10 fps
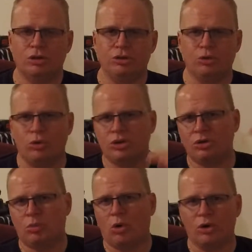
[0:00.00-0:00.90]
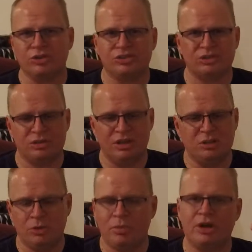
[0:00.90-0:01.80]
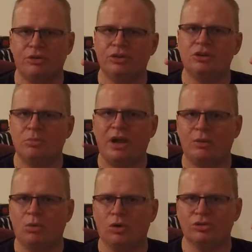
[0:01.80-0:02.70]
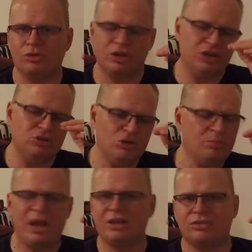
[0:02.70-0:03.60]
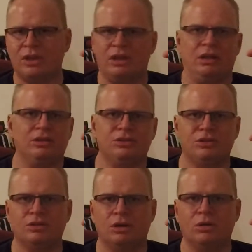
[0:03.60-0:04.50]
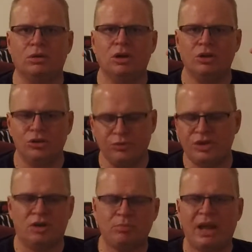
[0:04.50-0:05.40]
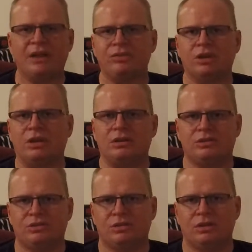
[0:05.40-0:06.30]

your good works need to be better than your bad works. Okay, you do bad things, you know. You've done bad things.